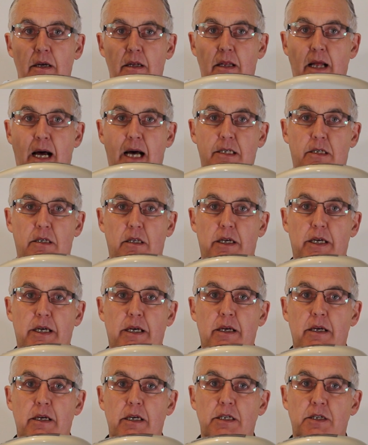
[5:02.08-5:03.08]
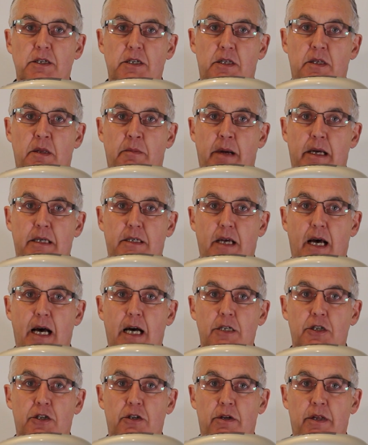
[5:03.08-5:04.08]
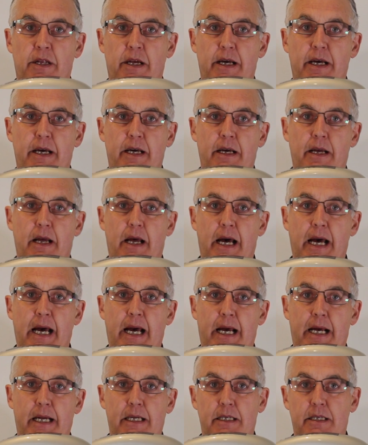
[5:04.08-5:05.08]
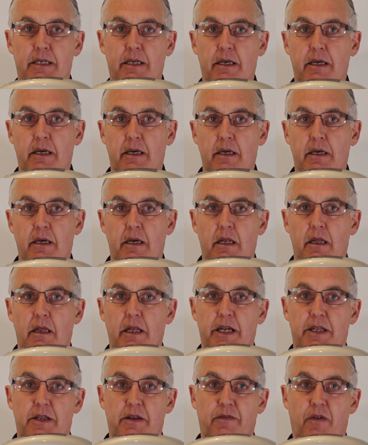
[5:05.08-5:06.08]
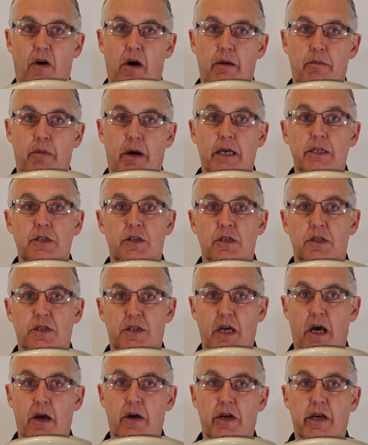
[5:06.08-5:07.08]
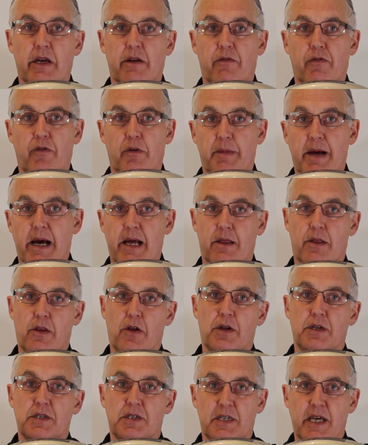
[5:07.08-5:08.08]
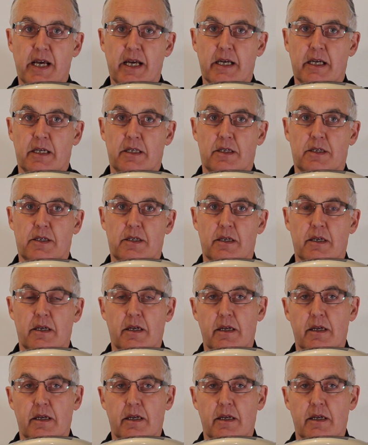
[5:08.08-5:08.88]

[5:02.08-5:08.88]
Lastly, you sit the massager there and let the vibration soak in for about 30 seconds.